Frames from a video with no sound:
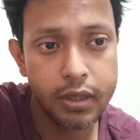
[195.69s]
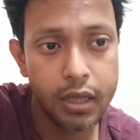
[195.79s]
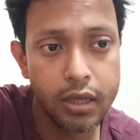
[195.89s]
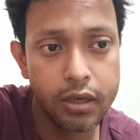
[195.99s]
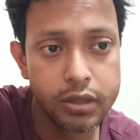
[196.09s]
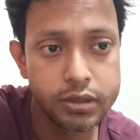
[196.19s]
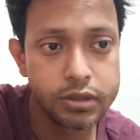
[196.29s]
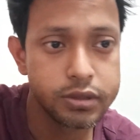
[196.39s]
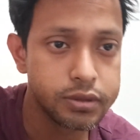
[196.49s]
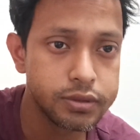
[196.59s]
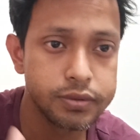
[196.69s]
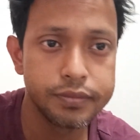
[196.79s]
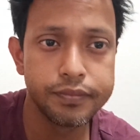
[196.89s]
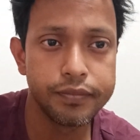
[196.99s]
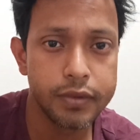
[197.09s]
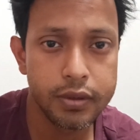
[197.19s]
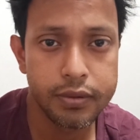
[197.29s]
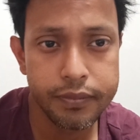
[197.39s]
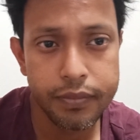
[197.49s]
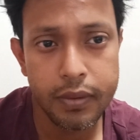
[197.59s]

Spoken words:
chaos. You know,